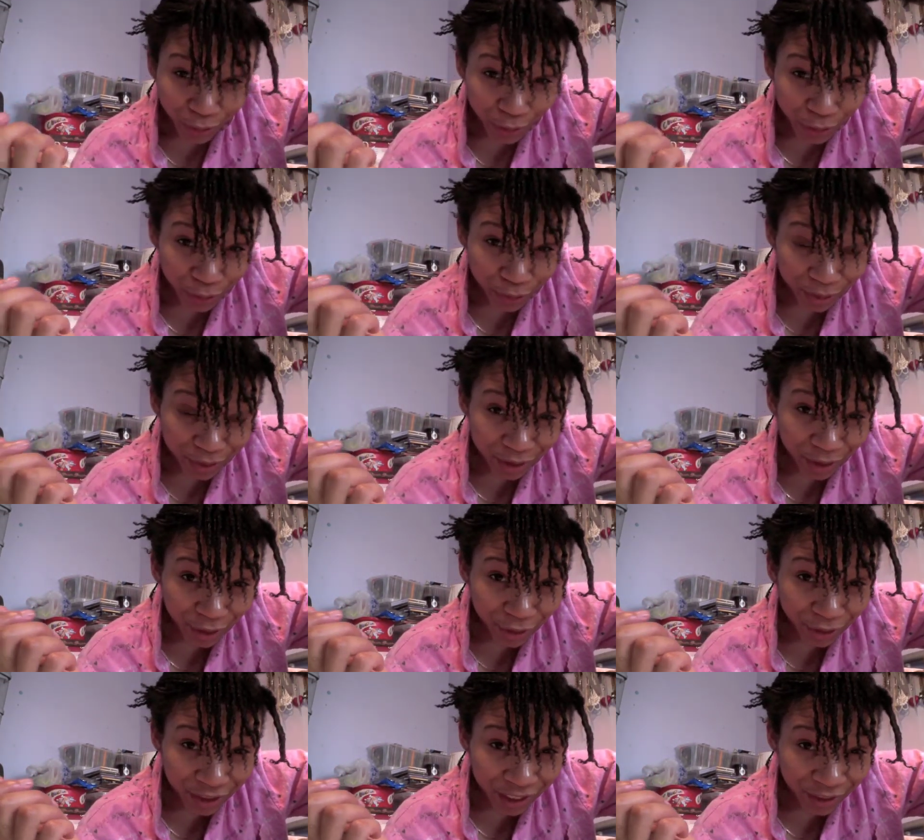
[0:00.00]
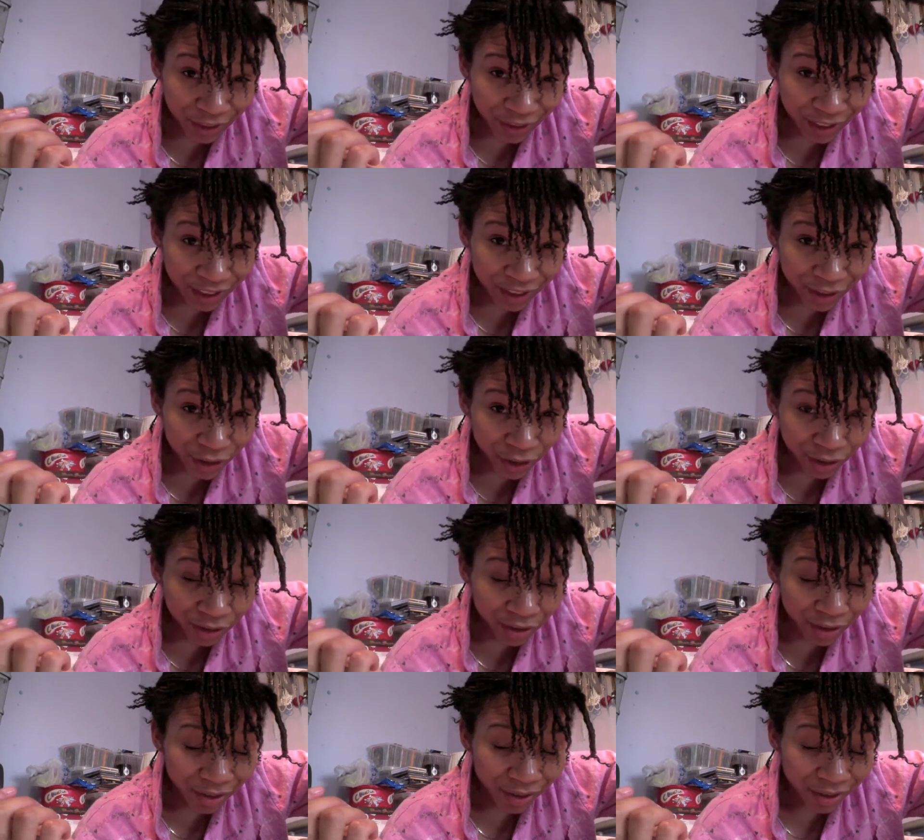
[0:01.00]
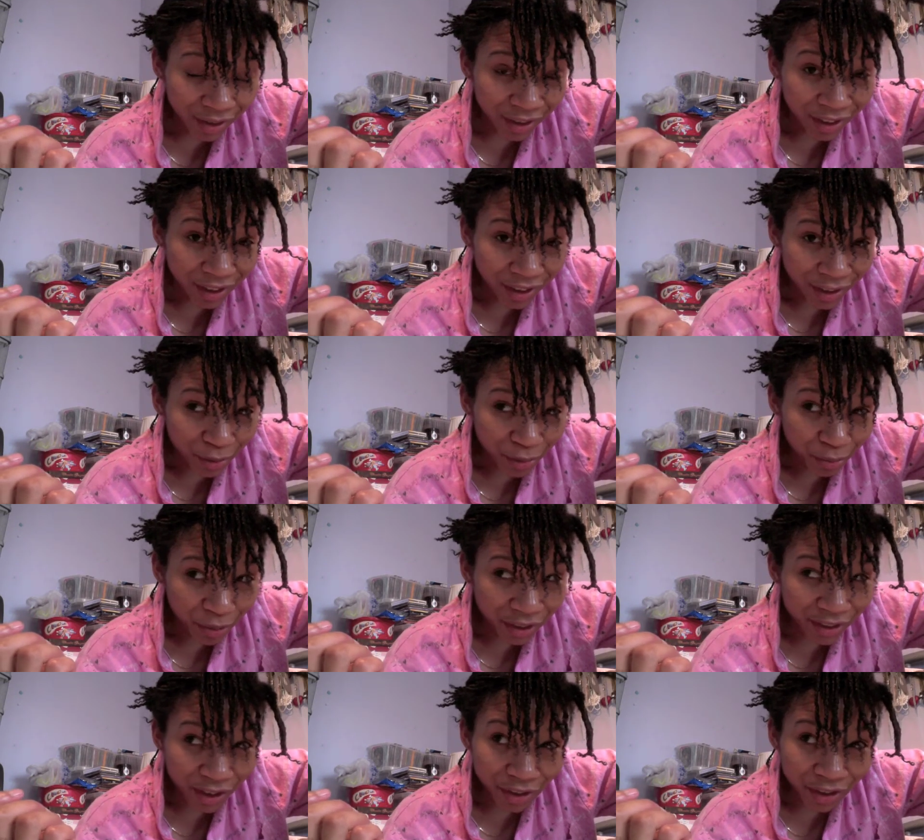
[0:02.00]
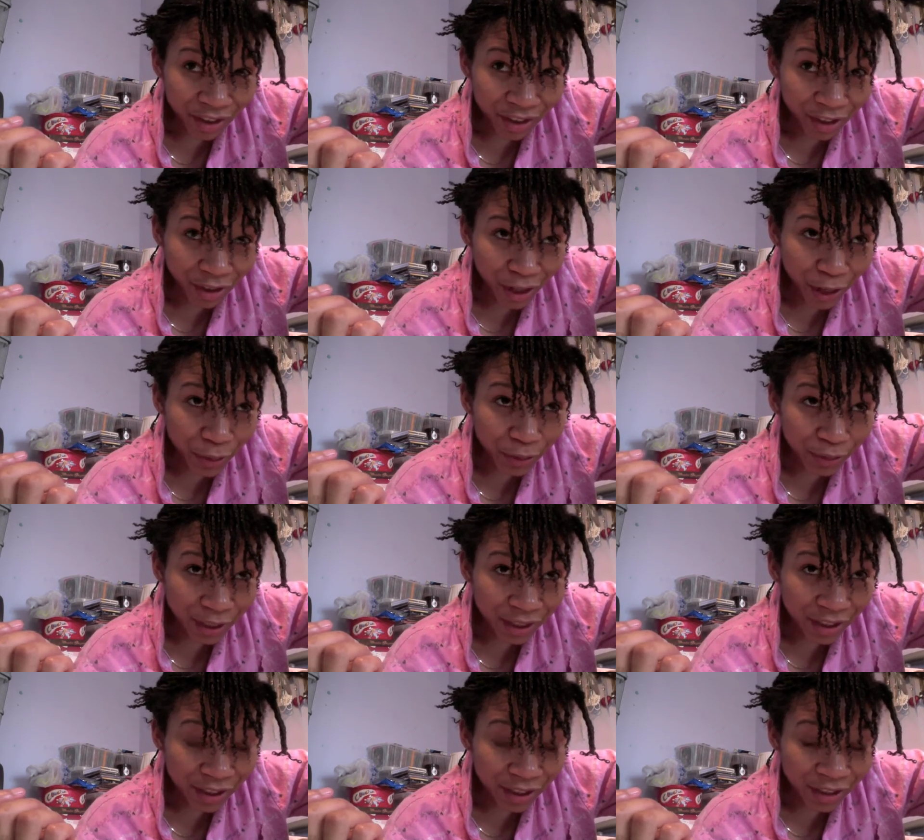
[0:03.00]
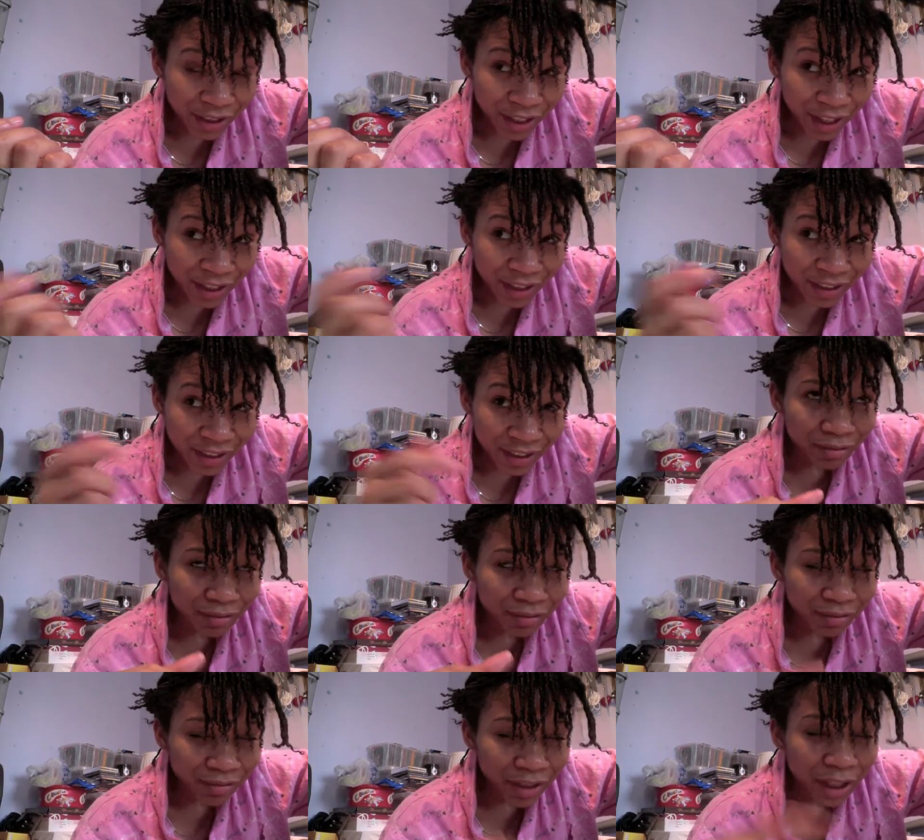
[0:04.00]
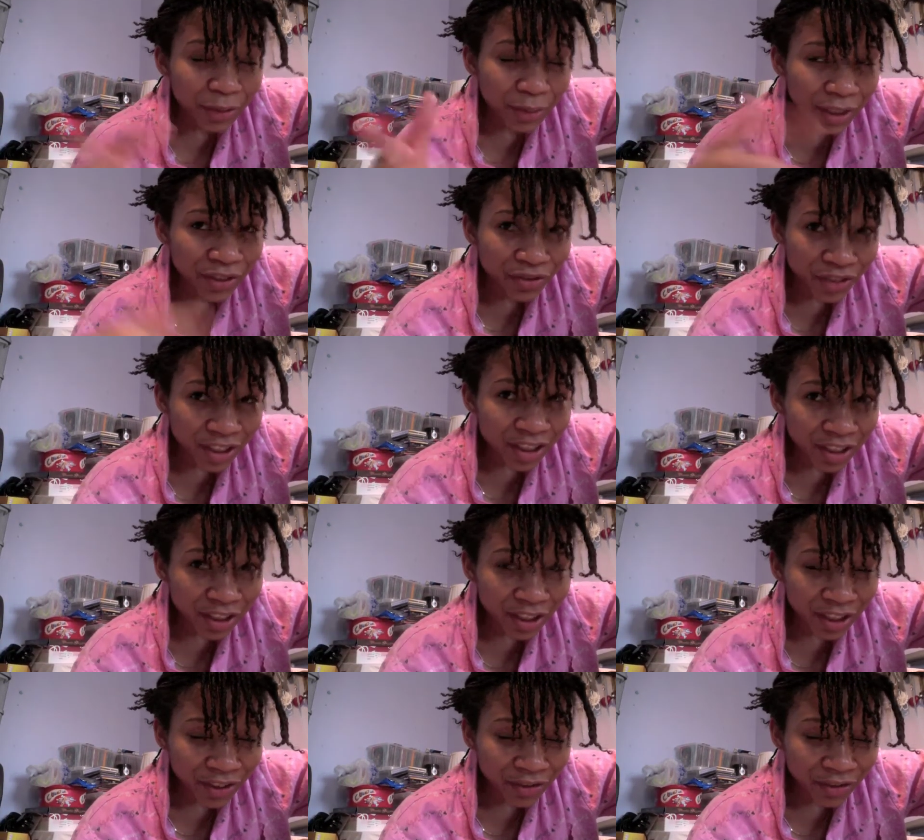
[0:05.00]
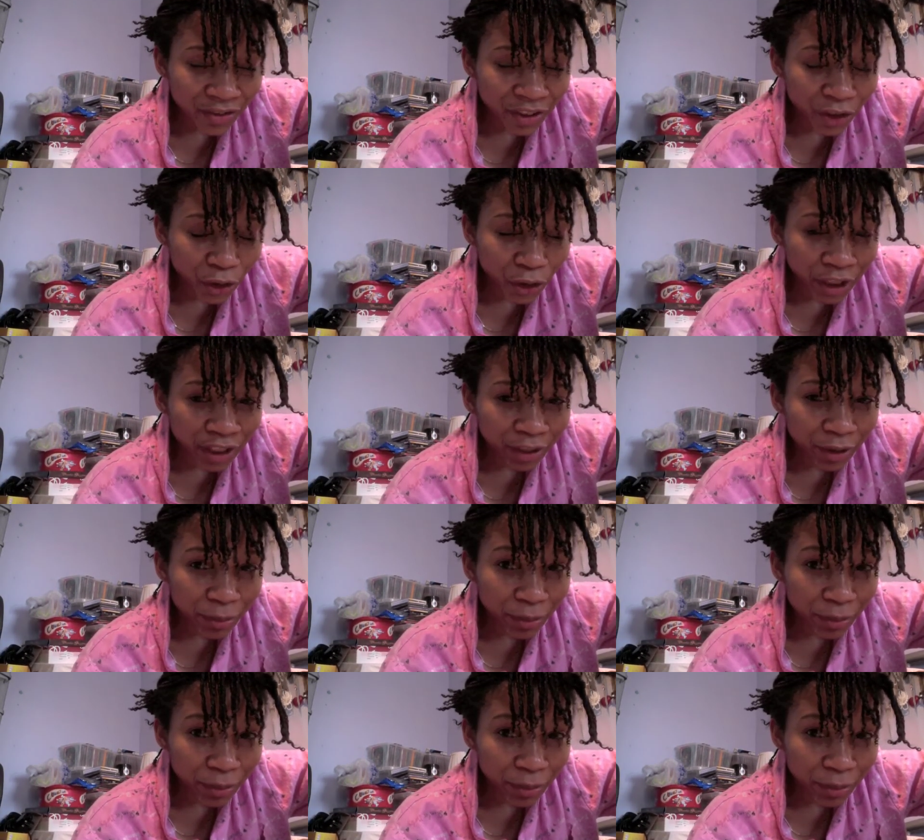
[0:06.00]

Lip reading: which will probably hopefully have a nice curl. But I don't think I was planning to do that. I was planning to finish the finger coiling